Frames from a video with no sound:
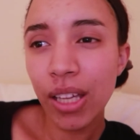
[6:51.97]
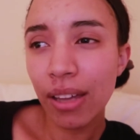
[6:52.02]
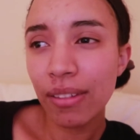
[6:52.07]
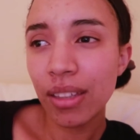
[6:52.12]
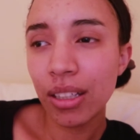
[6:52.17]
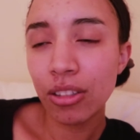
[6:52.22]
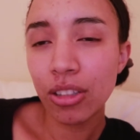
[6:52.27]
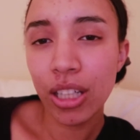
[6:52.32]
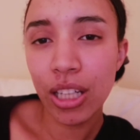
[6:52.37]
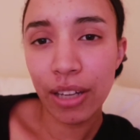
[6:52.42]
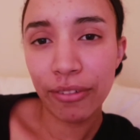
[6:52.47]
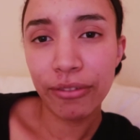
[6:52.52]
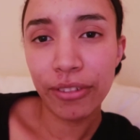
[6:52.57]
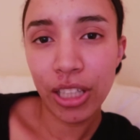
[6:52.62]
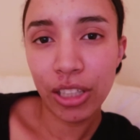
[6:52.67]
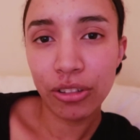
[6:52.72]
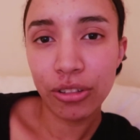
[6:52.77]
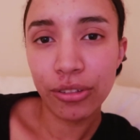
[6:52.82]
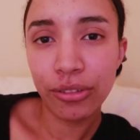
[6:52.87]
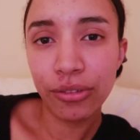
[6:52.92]
I think I
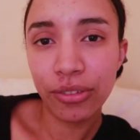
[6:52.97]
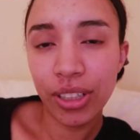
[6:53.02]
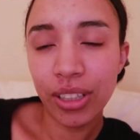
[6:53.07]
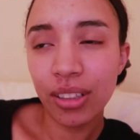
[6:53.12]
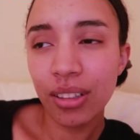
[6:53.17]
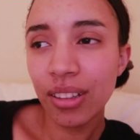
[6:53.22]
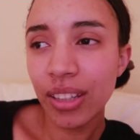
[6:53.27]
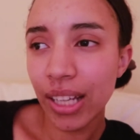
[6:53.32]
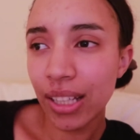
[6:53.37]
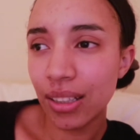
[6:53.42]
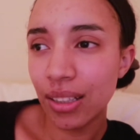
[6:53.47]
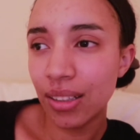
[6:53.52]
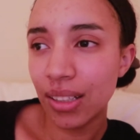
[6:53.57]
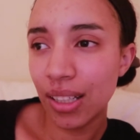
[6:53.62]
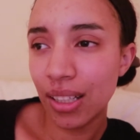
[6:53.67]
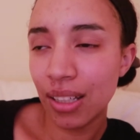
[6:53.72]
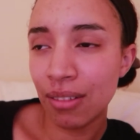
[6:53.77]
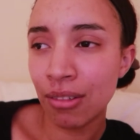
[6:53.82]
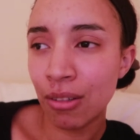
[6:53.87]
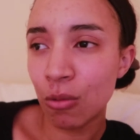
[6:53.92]
could feel that
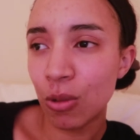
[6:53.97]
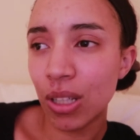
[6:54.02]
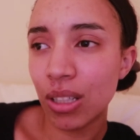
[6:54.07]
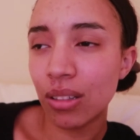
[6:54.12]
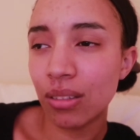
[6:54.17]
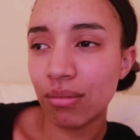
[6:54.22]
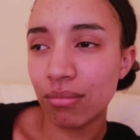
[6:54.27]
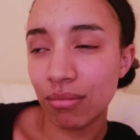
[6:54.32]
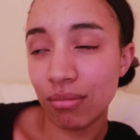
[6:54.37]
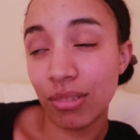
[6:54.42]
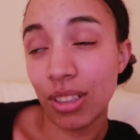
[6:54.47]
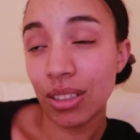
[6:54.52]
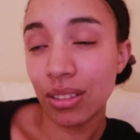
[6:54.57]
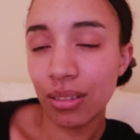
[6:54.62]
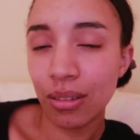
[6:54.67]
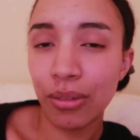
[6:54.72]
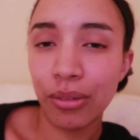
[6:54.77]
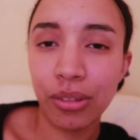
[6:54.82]
everyone, well,